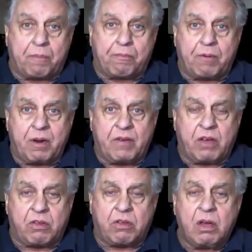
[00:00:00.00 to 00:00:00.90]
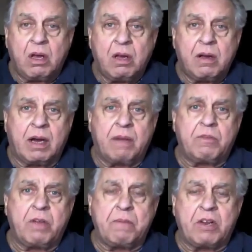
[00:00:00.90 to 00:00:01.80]
previous
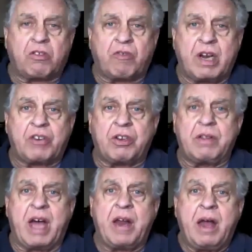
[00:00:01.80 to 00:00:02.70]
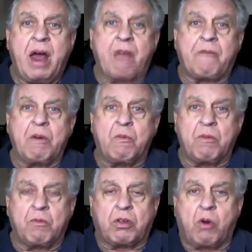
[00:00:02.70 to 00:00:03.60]
administration that
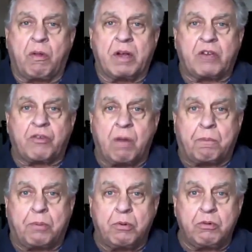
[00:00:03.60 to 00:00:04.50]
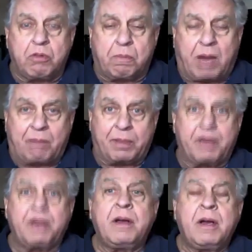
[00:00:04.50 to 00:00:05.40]
everyone was calling Trump Putin's puppet.